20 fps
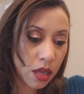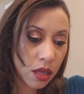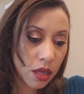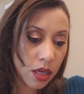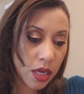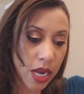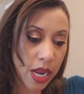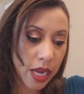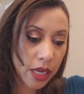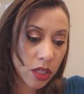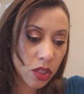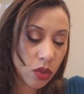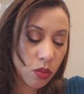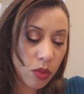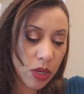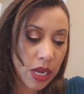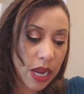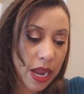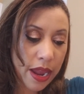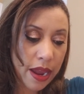Next
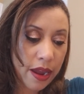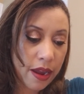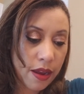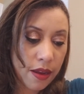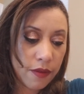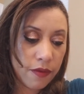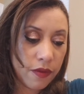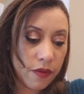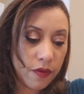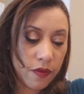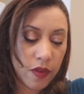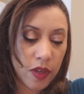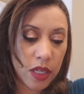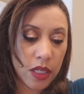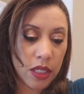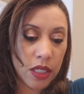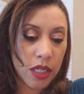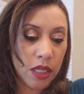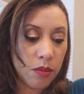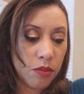we have a
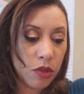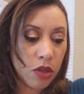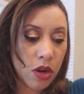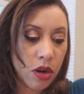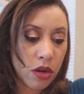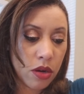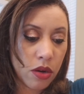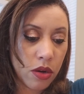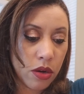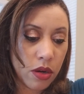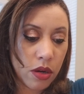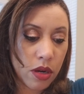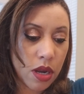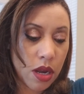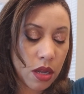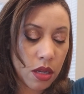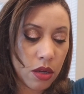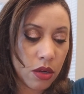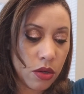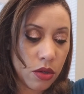deep darker
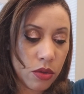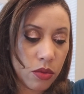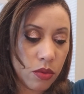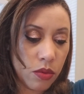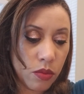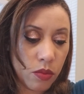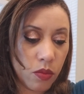color,